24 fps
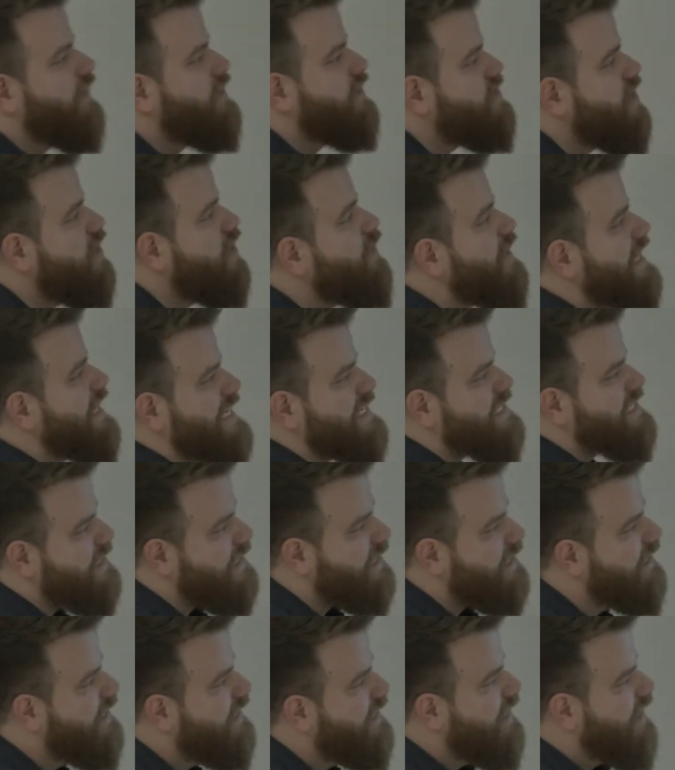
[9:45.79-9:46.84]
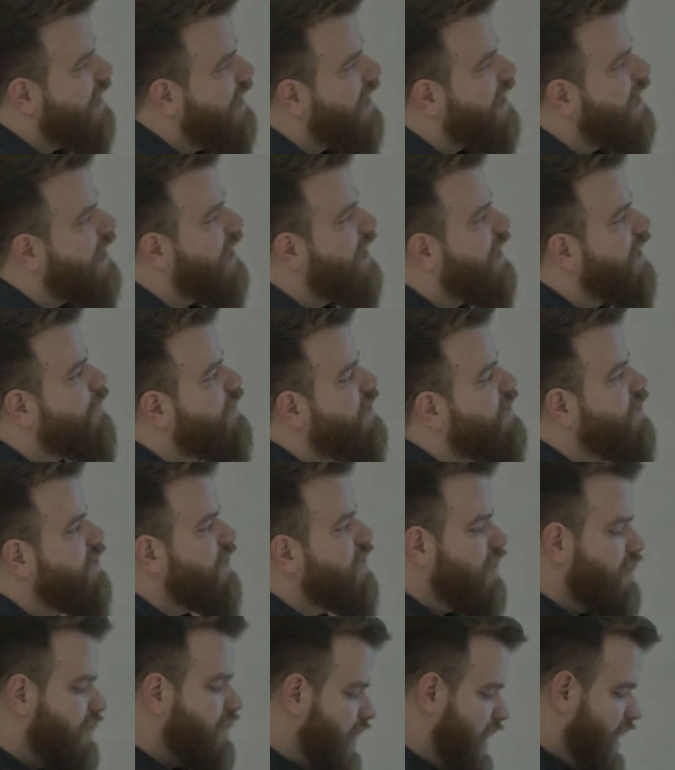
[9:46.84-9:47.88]
So easy. We no
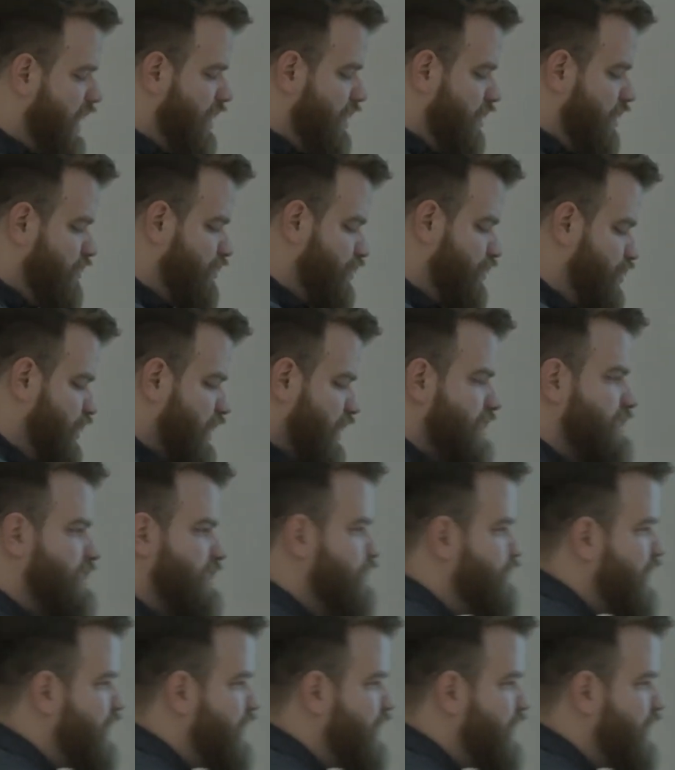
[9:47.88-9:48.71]
longer have crazy,